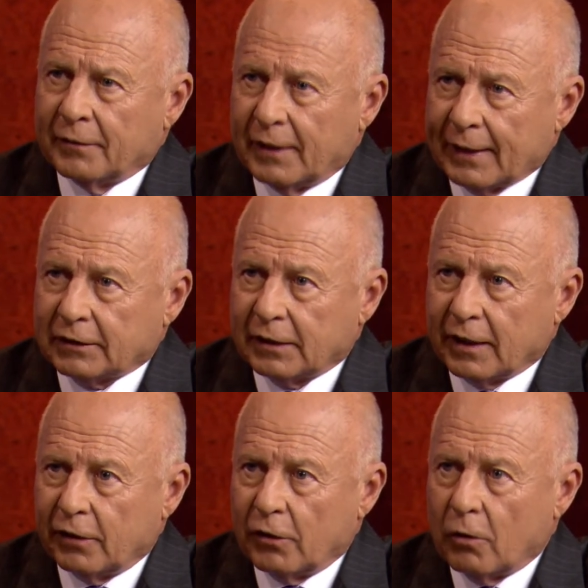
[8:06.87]
The next
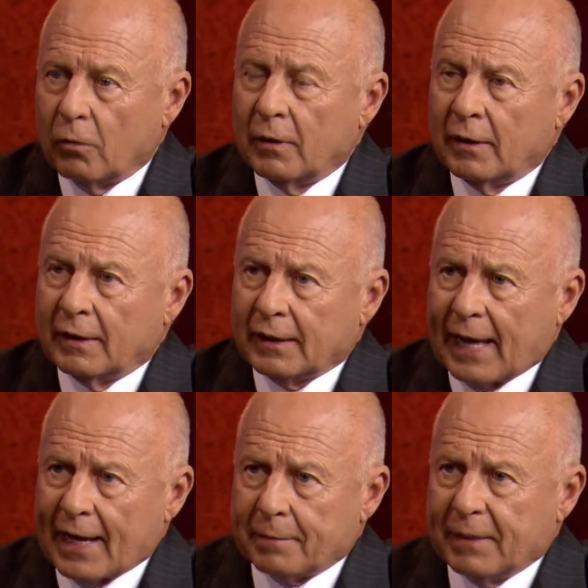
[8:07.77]
thing you know,
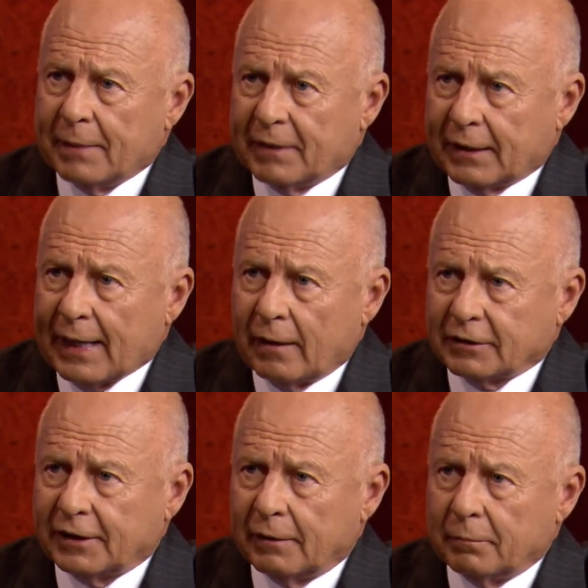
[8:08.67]
cadmium and
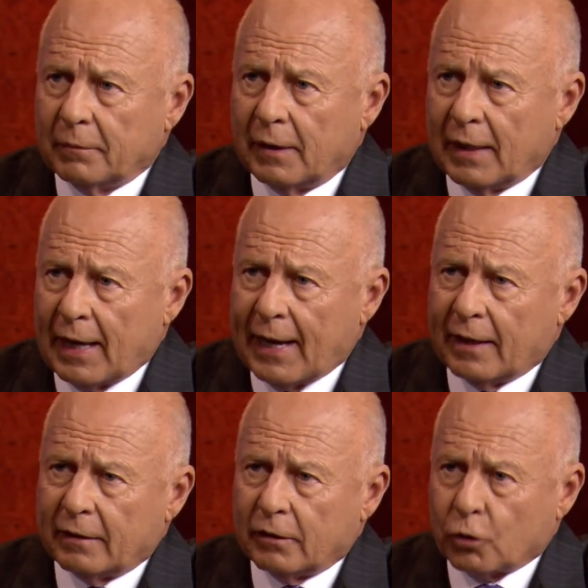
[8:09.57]
calcium
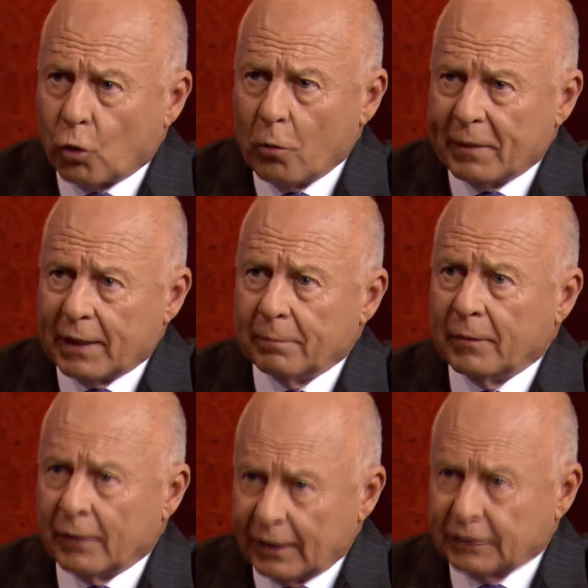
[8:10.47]
and chromium
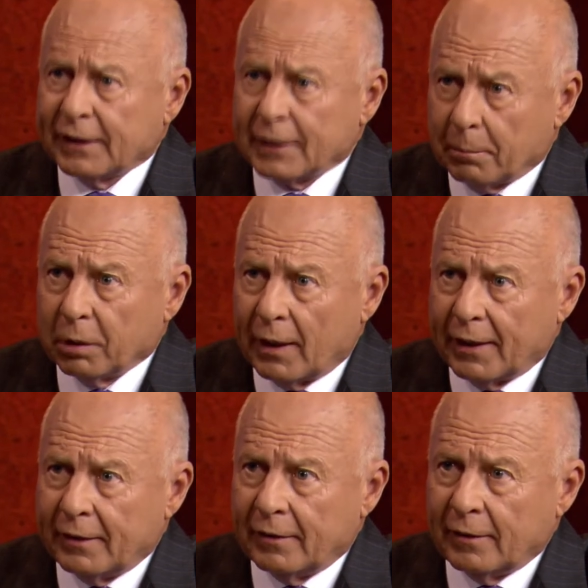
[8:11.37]
is in the
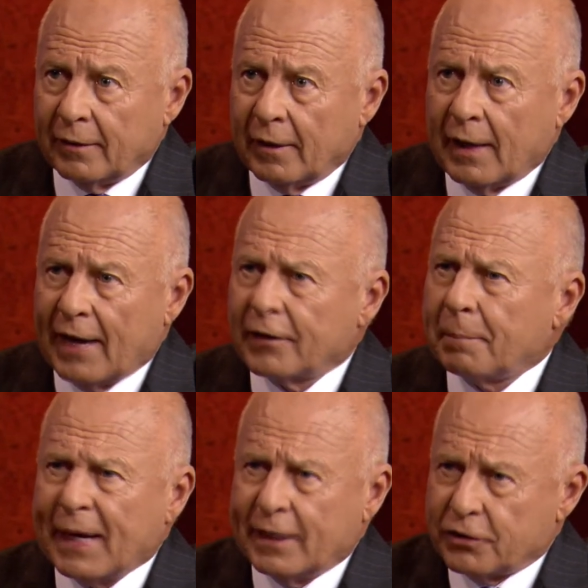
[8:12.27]
blood, right. and the
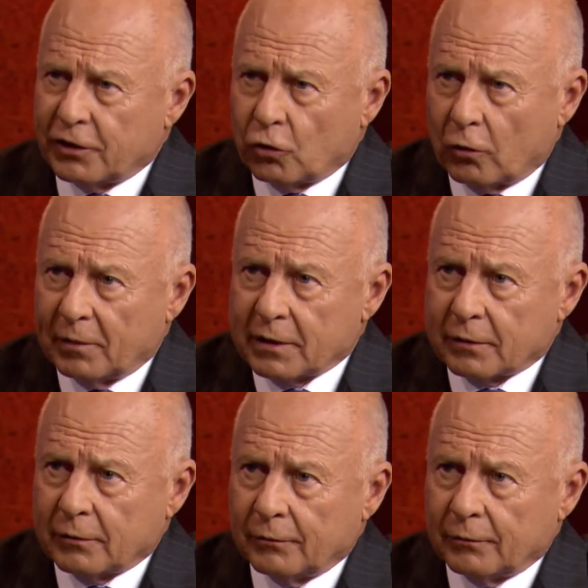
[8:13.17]
pain is enormous.